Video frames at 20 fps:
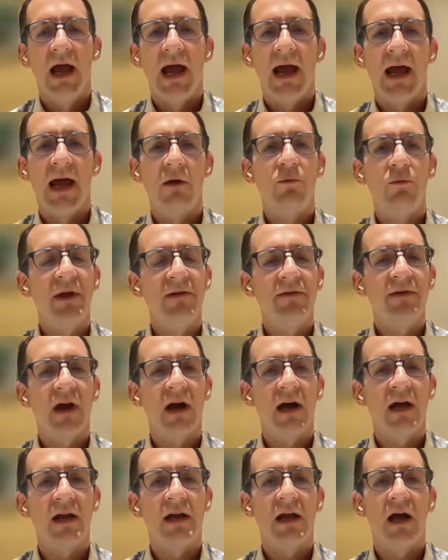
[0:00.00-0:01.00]
And we've
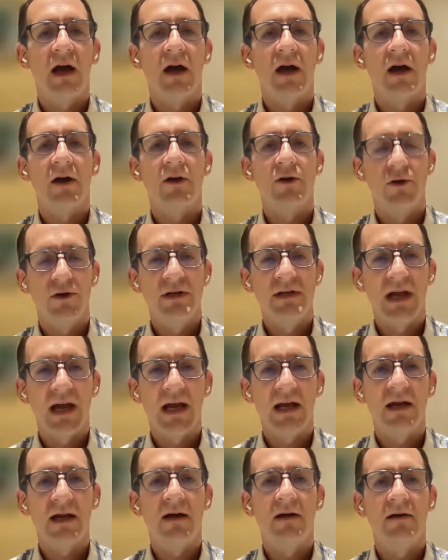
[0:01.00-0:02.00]
got good
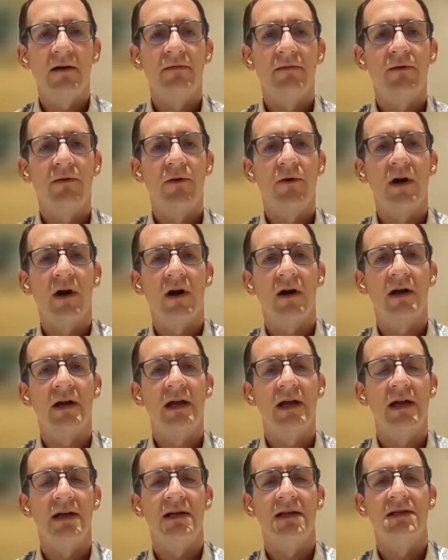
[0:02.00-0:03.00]
data for our
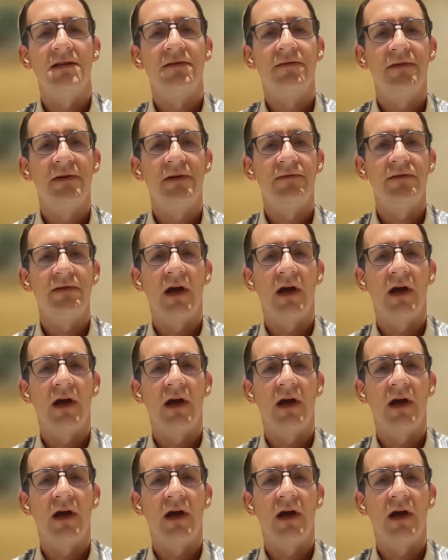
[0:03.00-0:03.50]
kids